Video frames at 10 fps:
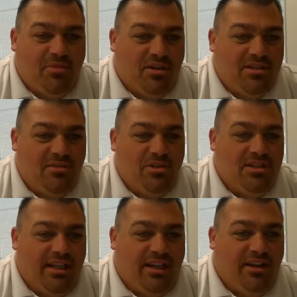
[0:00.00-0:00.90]
person would
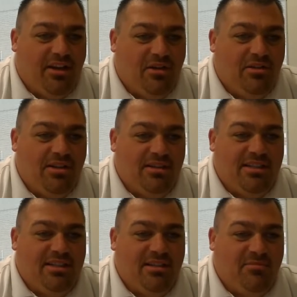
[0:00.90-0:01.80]
just need to go to the
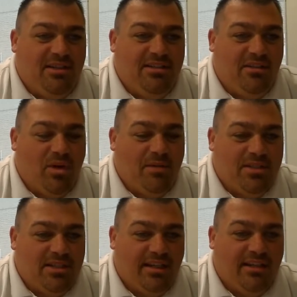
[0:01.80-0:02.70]
CCBC
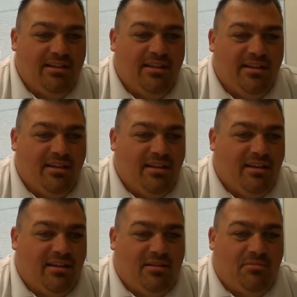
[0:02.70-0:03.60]
website,
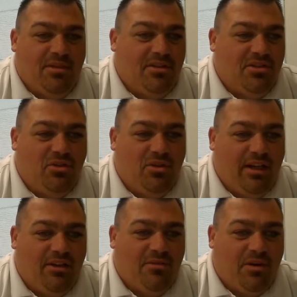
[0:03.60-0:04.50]
to the School of
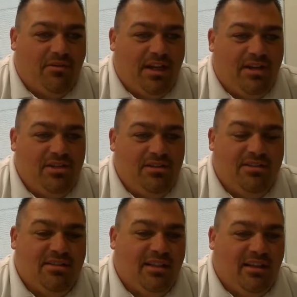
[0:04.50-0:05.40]
Health
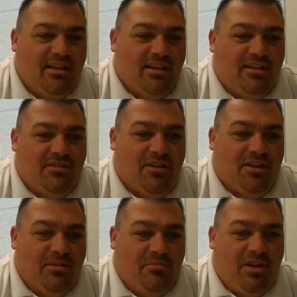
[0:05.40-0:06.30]
Professions for the
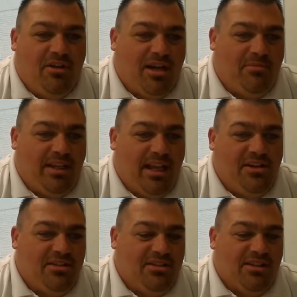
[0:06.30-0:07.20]
Computer
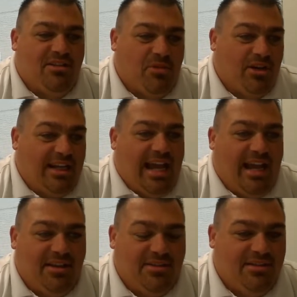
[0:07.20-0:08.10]
Application System, or
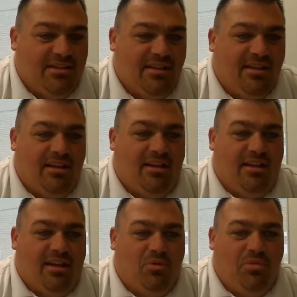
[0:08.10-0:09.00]
CAS.
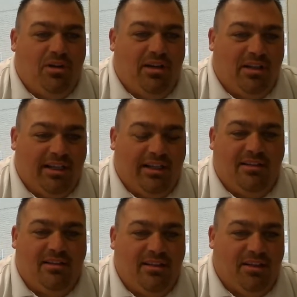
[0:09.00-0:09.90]
And we'll put a link
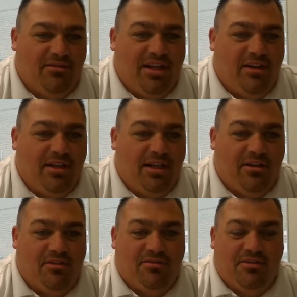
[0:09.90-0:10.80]
in the video
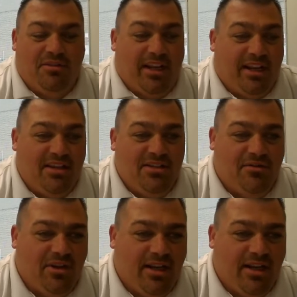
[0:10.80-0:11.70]
here to make it easy
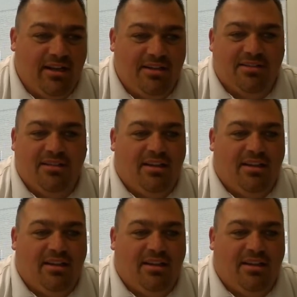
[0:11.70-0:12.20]
for you guys.